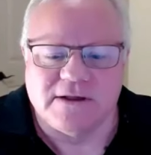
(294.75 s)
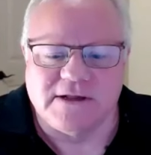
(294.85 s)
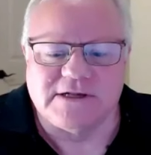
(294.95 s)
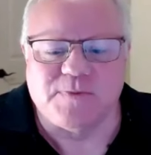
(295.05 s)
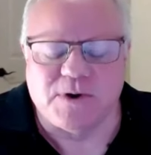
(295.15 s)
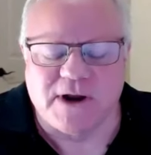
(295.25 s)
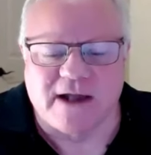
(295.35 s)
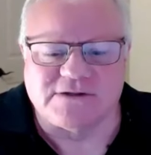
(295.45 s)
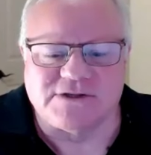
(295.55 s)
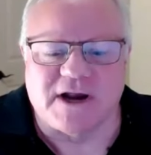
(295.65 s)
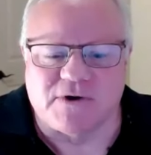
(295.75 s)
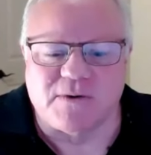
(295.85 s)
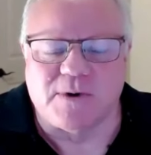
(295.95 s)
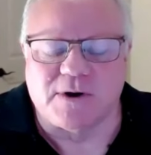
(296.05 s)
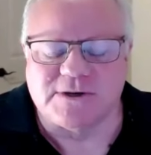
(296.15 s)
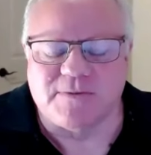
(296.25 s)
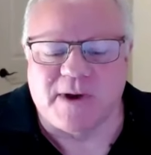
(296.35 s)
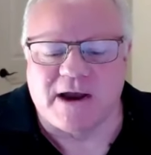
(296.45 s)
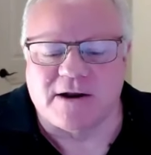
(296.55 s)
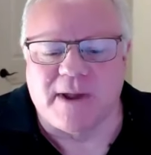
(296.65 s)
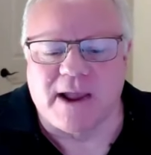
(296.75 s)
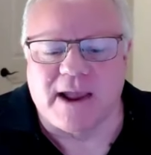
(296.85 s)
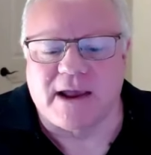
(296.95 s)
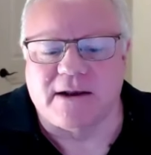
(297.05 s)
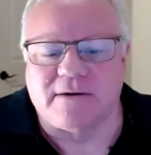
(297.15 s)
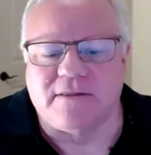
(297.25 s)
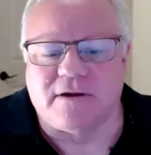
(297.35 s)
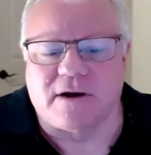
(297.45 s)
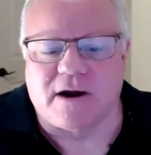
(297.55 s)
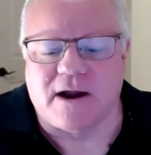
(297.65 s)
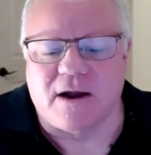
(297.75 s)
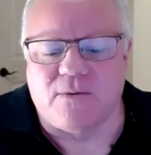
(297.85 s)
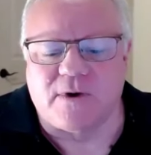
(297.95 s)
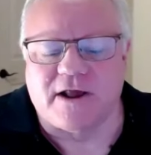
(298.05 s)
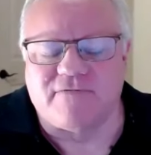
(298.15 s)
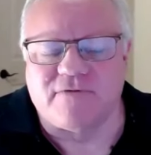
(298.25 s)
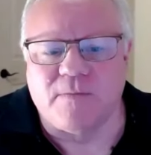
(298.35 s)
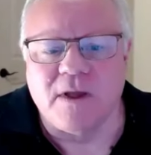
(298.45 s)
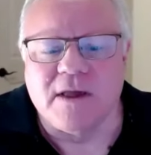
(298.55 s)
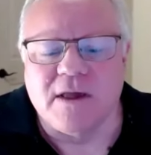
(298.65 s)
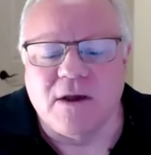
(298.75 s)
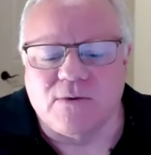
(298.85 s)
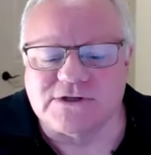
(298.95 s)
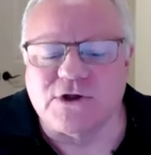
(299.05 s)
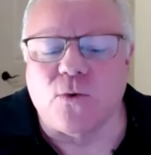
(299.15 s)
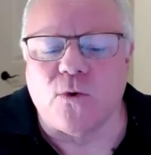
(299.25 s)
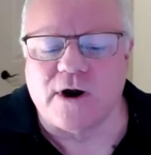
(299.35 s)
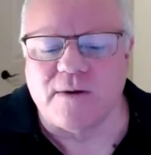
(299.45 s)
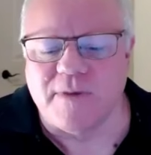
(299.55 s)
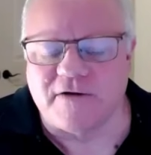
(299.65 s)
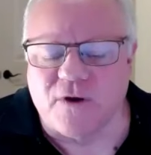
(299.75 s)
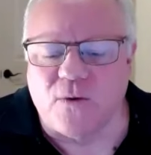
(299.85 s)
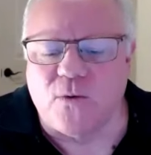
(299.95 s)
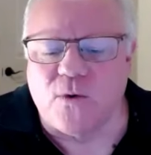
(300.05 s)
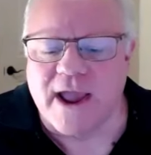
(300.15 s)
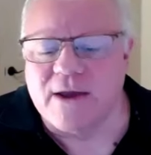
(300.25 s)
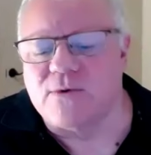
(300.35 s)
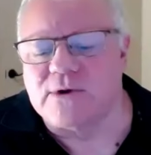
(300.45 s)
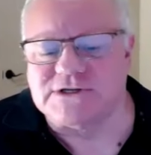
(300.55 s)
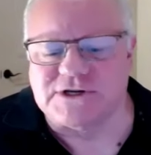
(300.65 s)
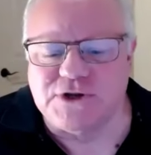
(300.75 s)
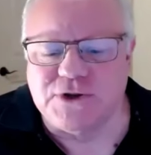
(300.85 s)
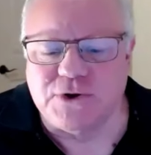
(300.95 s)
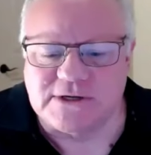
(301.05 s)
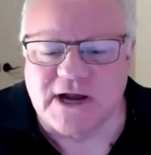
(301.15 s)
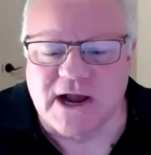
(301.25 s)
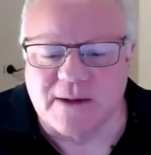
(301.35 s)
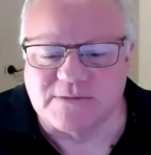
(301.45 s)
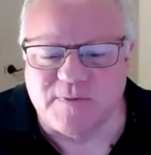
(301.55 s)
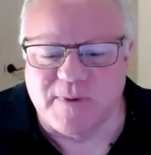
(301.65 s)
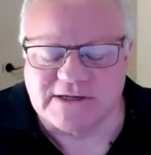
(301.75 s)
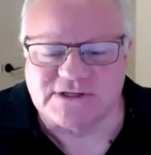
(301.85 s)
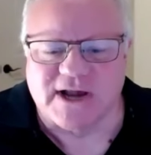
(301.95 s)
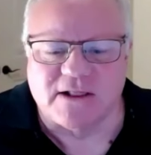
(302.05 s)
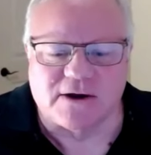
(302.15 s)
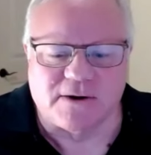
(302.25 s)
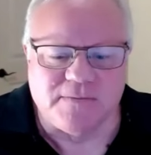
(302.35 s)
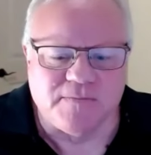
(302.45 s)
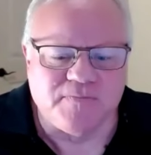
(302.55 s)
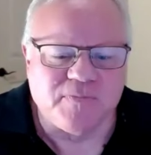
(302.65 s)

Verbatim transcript: He's put out several books about him, and there one of them was The Warren Buffett Way, which is a New York Times bestseller.